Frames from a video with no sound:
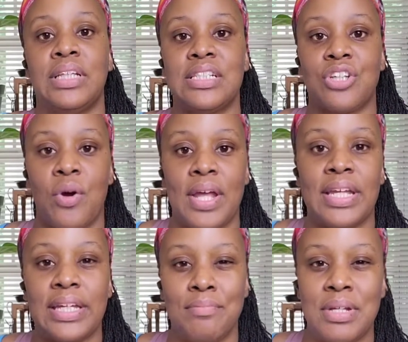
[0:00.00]
Let's go ahead
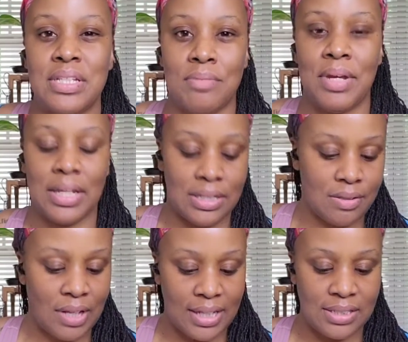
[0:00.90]
and commit to making
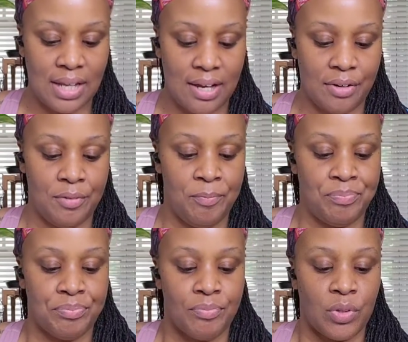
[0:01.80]
this a lifestyle.
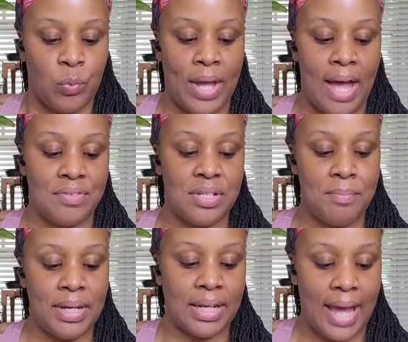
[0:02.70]
We have to
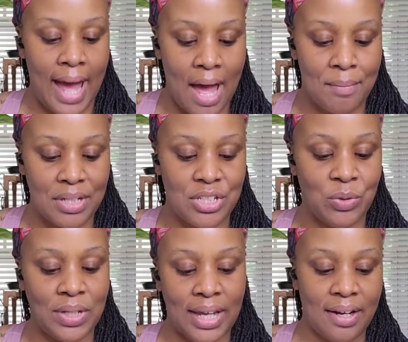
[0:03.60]
make it a habit to
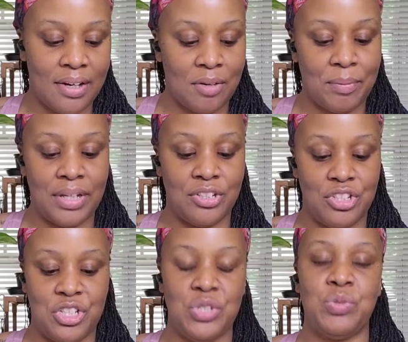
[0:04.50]
get up and
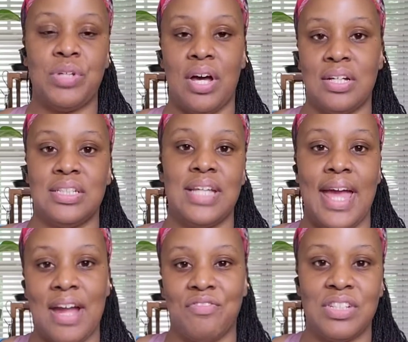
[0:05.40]
choose us
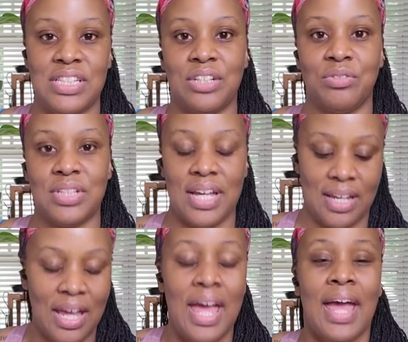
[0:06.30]
every single
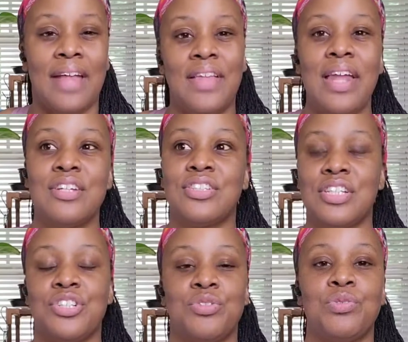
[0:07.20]
day. And that is
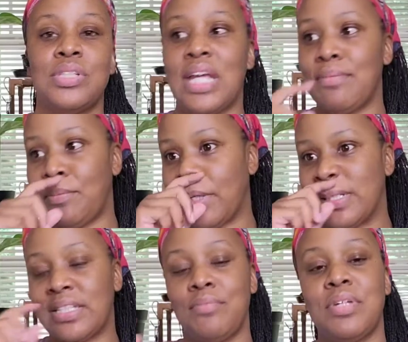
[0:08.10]
such a true statement
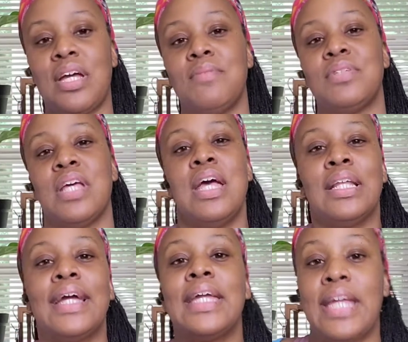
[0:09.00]
because sometimes,
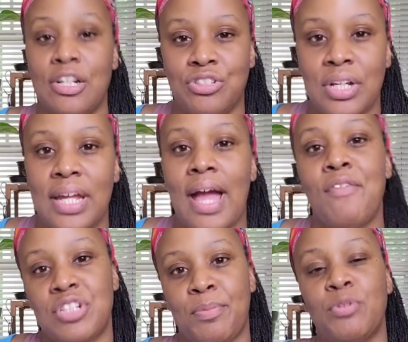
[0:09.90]
like yesterday, I
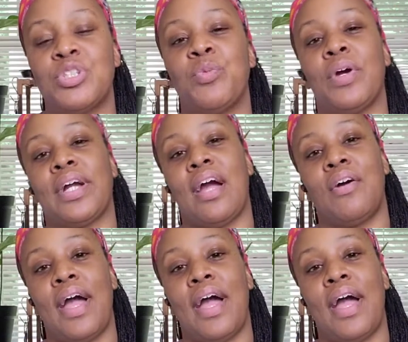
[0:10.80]
was supposed to work out.